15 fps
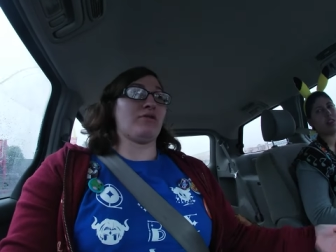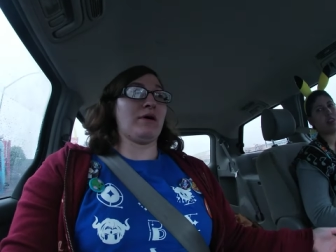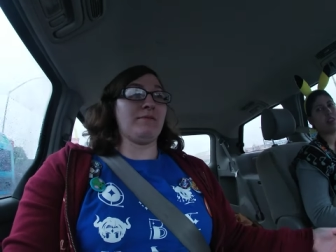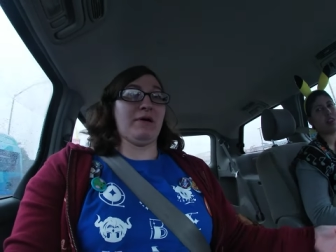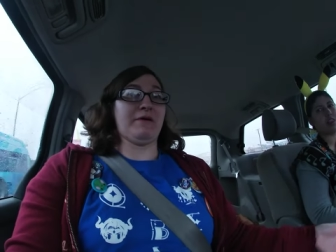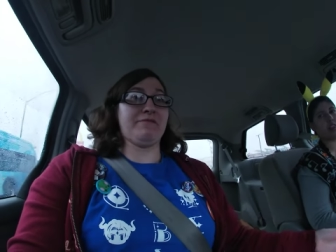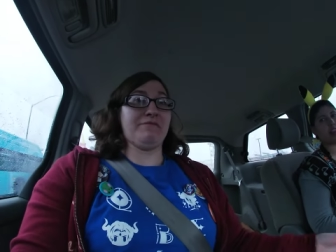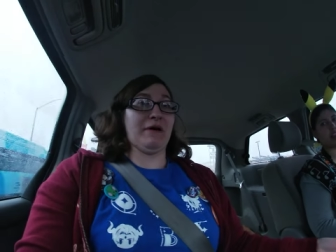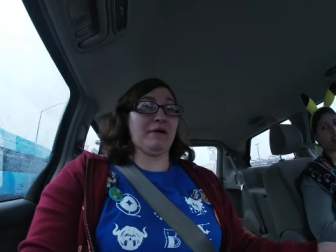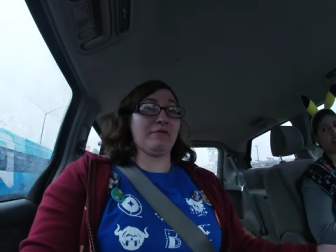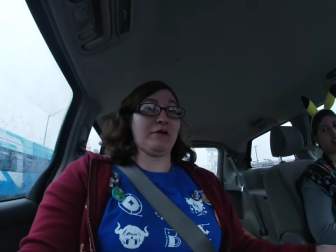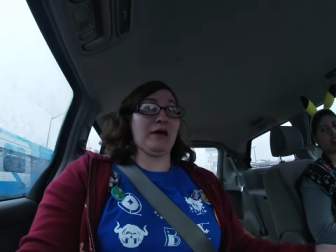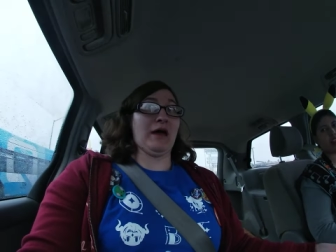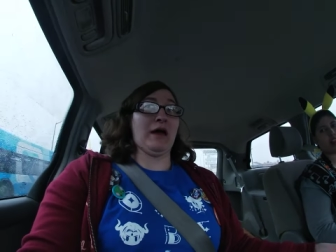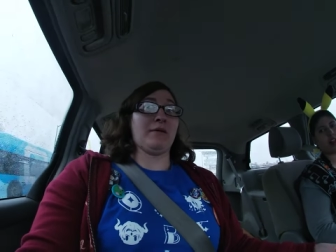one of my
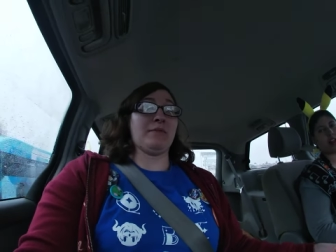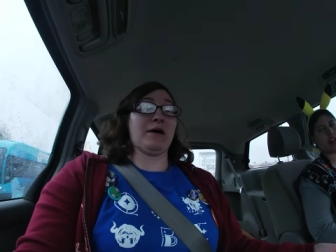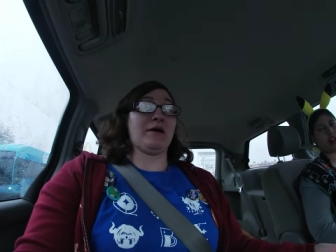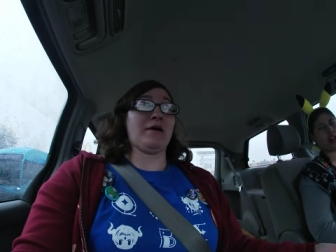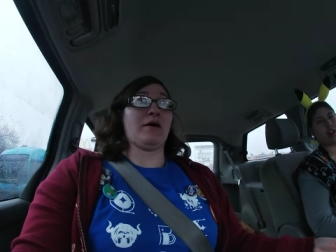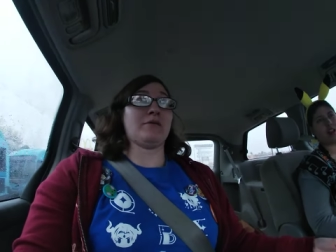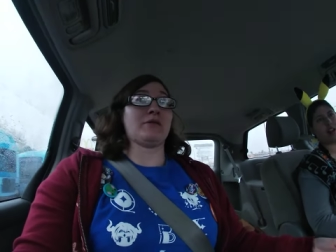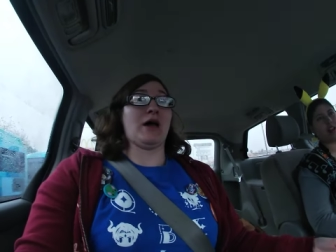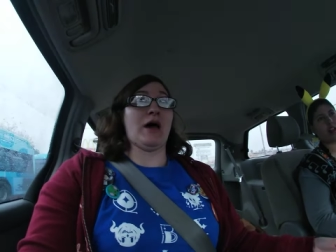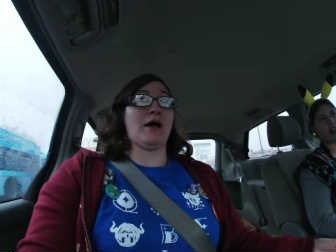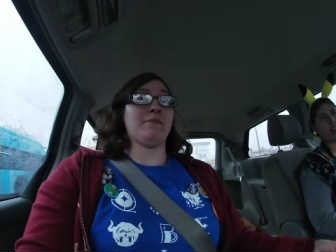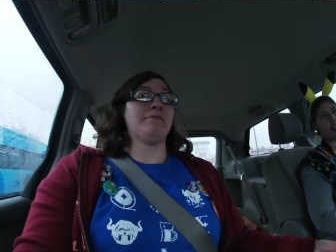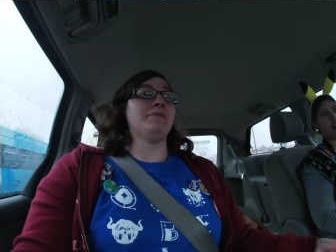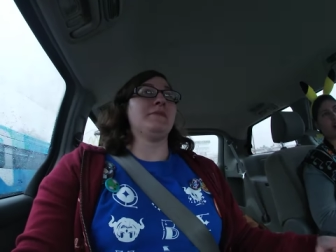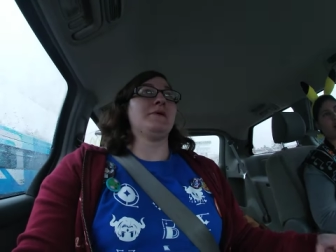favorite anime all
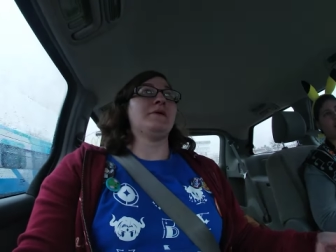time.